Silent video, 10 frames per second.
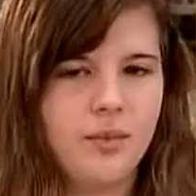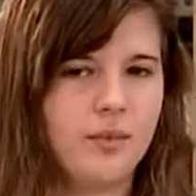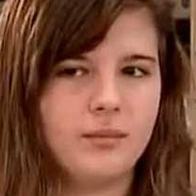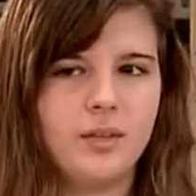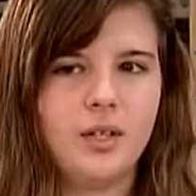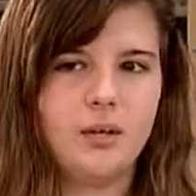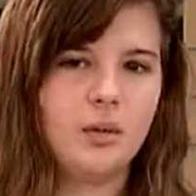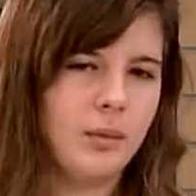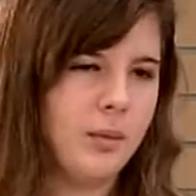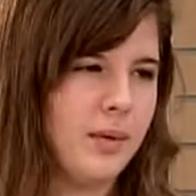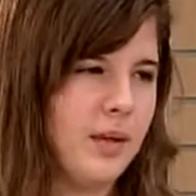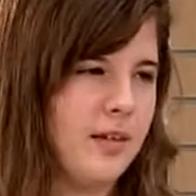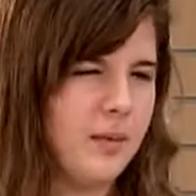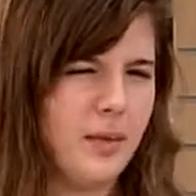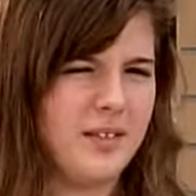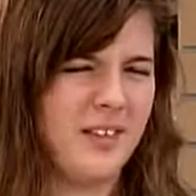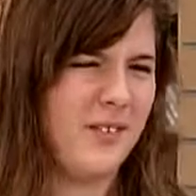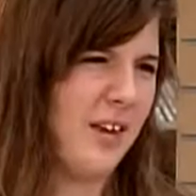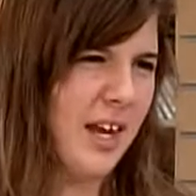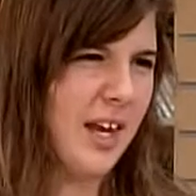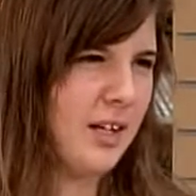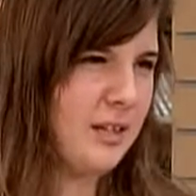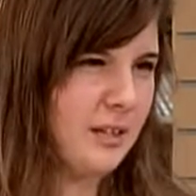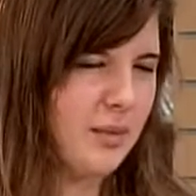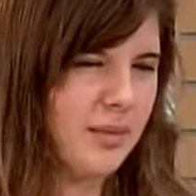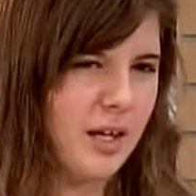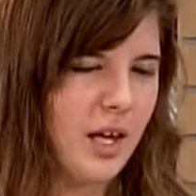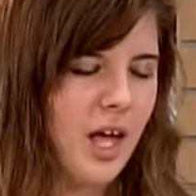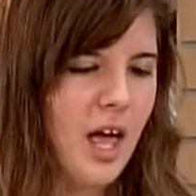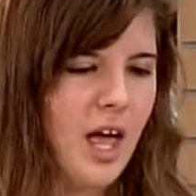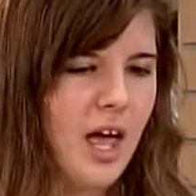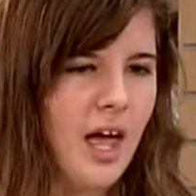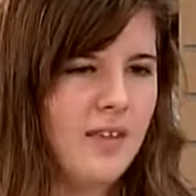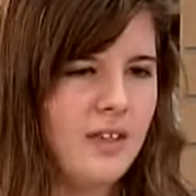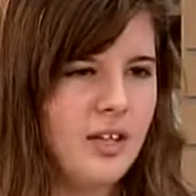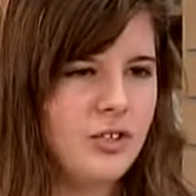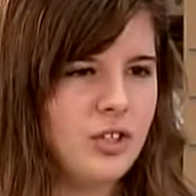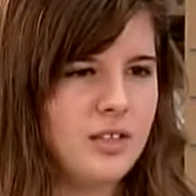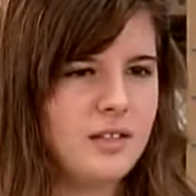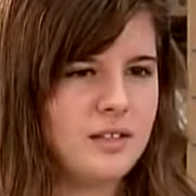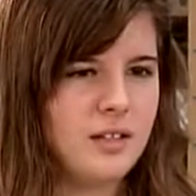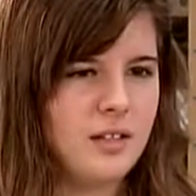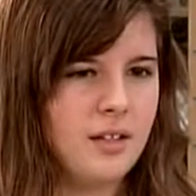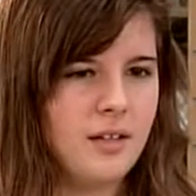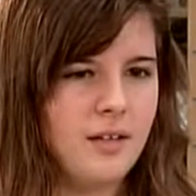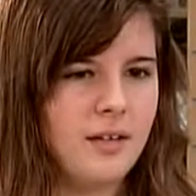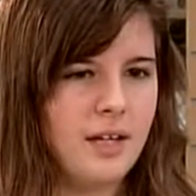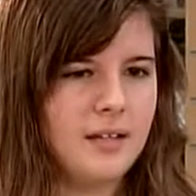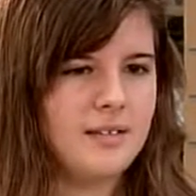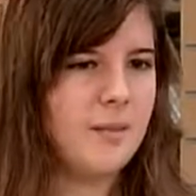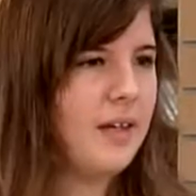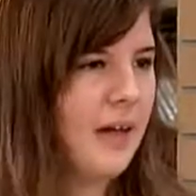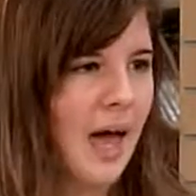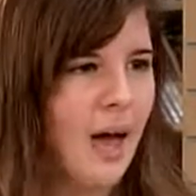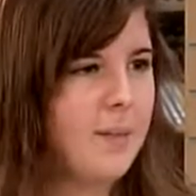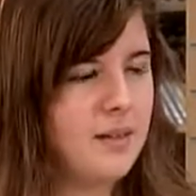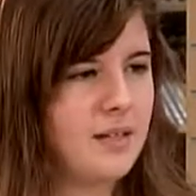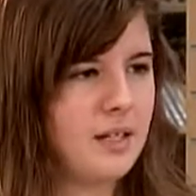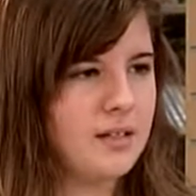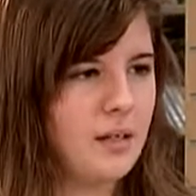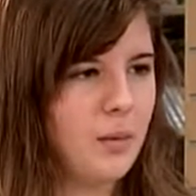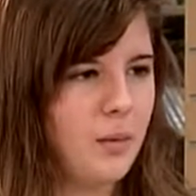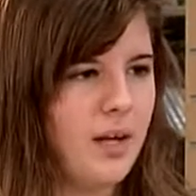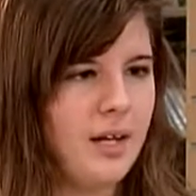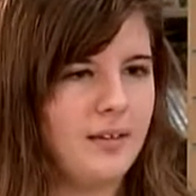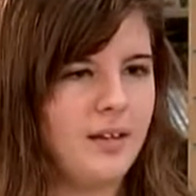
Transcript: from, normal place, he works at FedEx or something, and then just, like, something happens, like, so quick, and